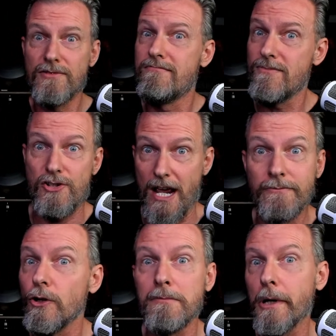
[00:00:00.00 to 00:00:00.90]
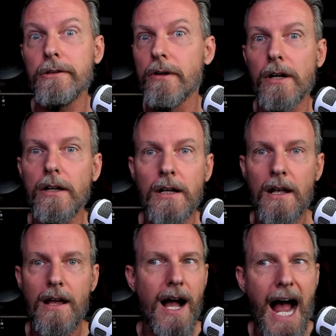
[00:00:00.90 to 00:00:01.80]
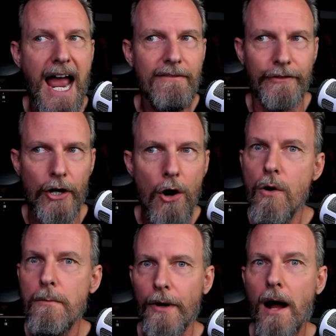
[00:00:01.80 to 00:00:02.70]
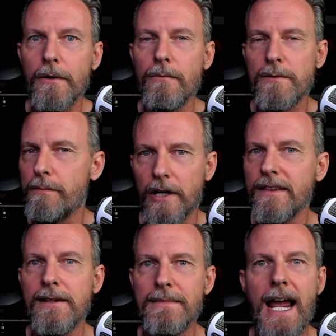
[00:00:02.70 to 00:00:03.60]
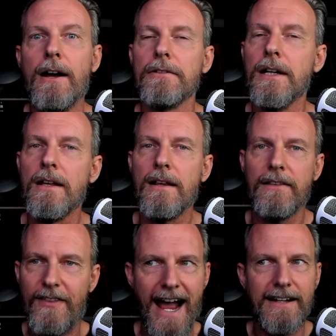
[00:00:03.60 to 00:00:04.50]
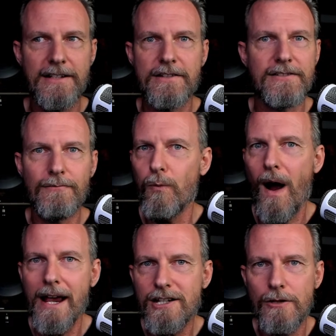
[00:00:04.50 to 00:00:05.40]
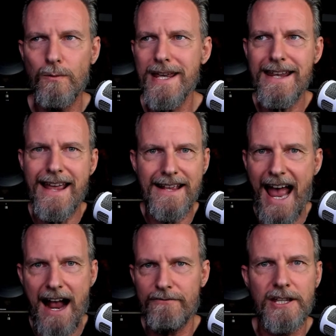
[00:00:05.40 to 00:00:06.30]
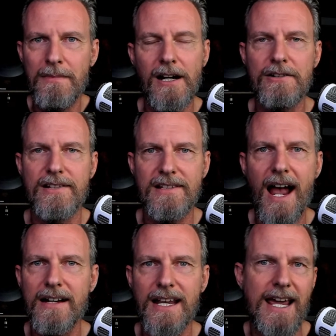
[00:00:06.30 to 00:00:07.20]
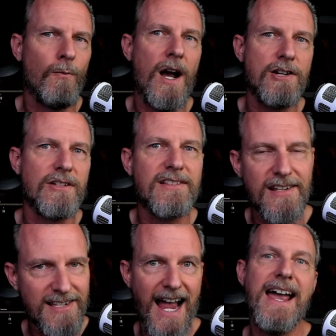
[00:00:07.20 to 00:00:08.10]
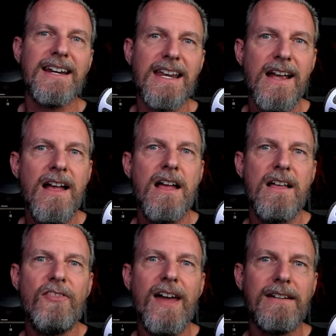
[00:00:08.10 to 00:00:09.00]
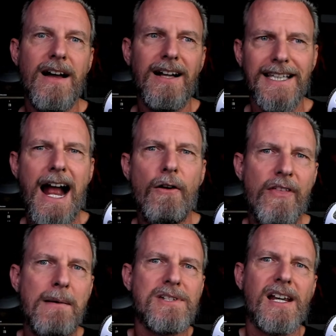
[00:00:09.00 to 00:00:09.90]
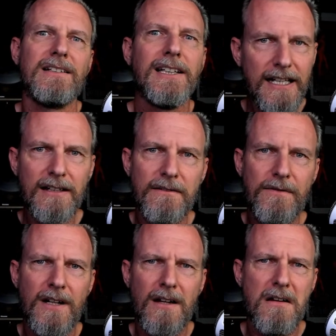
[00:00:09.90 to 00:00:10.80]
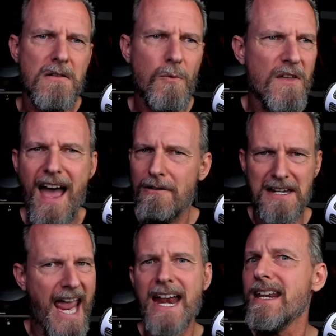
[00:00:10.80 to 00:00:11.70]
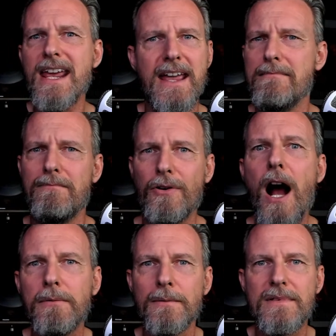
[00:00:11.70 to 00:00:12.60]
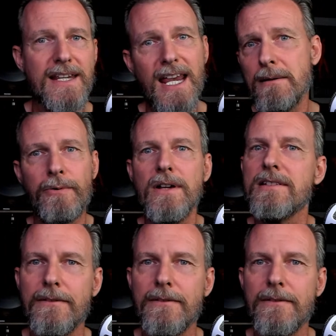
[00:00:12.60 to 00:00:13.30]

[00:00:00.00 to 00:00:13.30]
general murderer, I have no problem with putting them down. That is, why should we have them in our society? And why should society then allow them to live without any problems in prison?